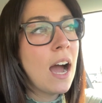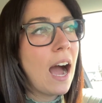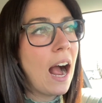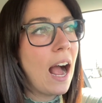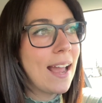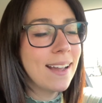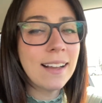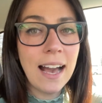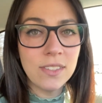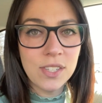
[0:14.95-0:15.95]
I
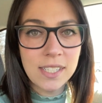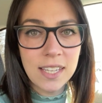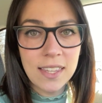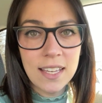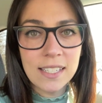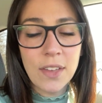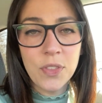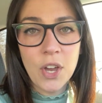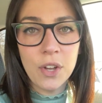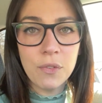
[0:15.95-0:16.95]
got to see these at
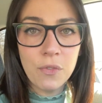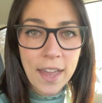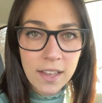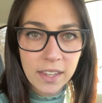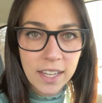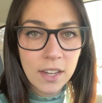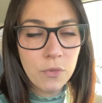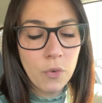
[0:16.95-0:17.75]
the unveiling.